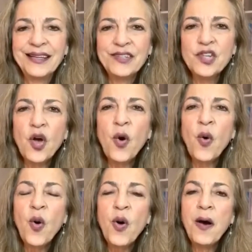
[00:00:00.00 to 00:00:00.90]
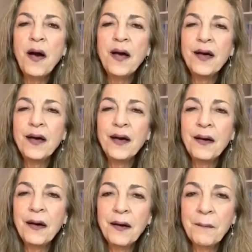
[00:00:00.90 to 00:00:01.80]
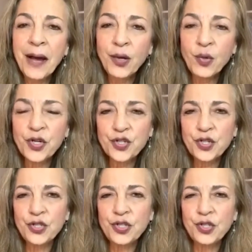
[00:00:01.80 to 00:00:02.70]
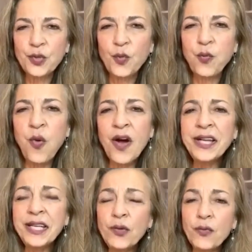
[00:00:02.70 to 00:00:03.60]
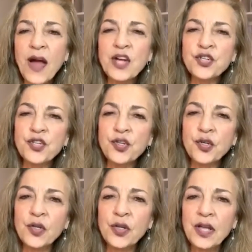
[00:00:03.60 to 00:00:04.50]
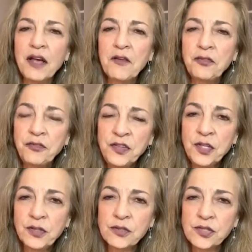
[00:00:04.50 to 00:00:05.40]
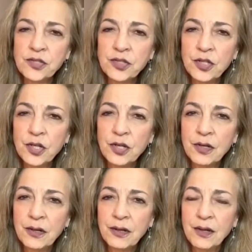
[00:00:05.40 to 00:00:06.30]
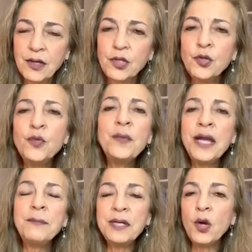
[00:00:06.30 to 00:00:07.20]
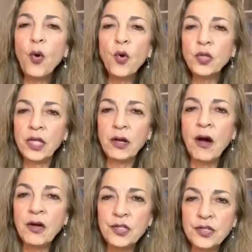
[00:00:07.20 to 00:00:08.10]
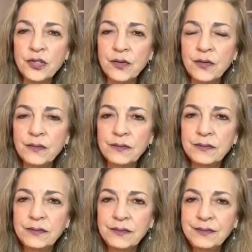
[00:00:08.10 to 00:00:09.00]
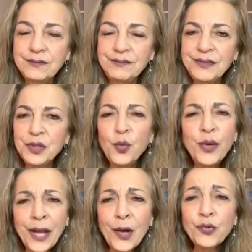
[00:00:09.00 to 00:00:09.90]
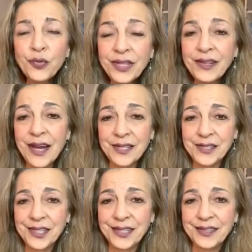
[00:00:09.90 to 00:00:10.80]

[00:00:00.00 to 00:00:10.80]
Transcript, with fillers: So my question to you, what irrational fears you may be holding onto without realizing?